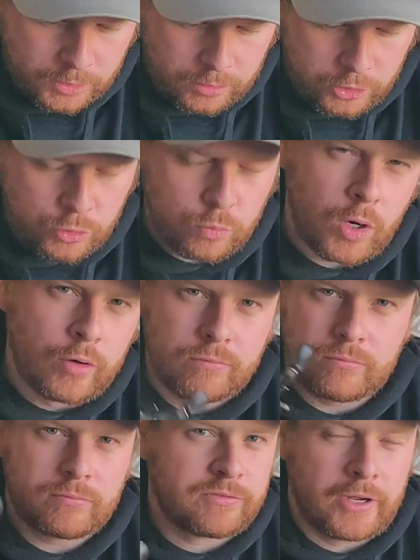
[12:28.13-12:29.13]
You
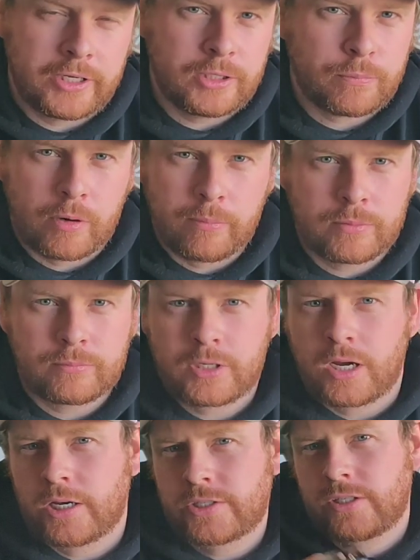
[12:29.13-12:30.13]
won't find a problem
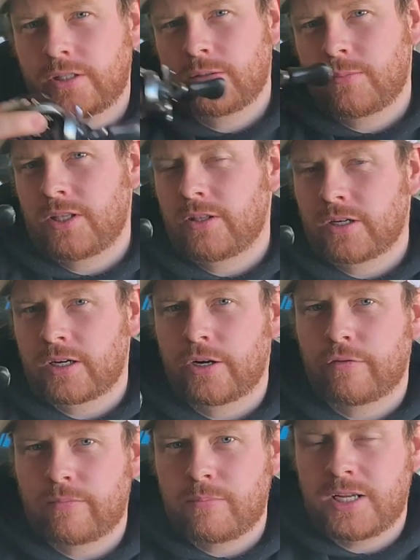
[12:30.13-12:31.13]
casting them in the
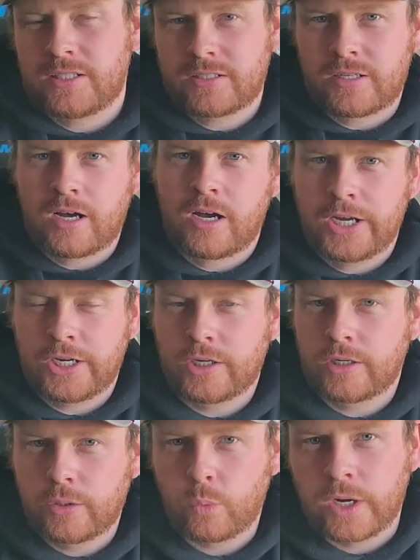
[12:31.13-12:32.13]
kind of mid to
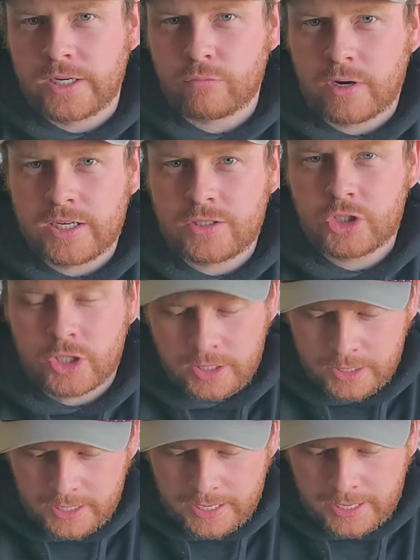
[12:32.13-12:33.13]
higher weight range.
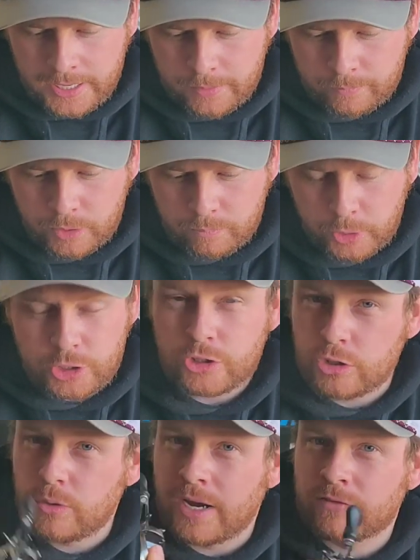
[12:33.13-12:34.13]
But you
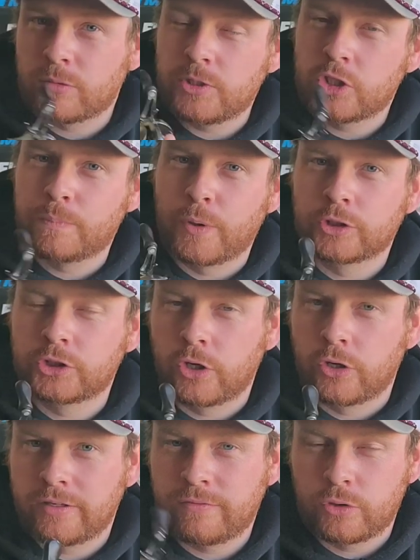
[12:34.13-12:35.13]
do have to be spot
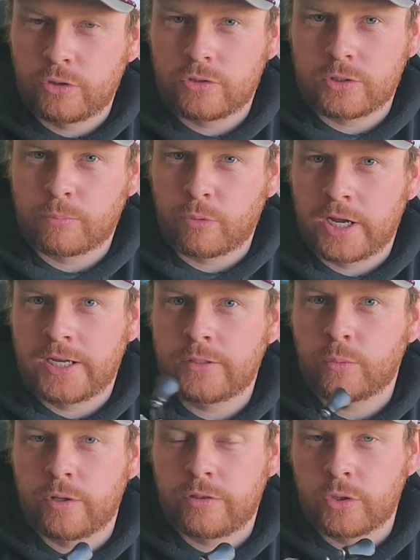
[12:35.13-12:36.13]
on if you're using
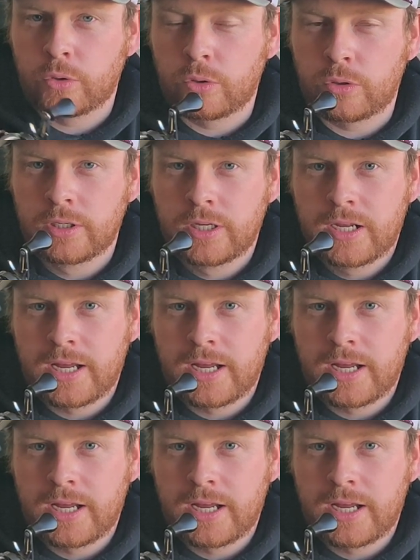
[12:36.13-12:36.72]
braid with your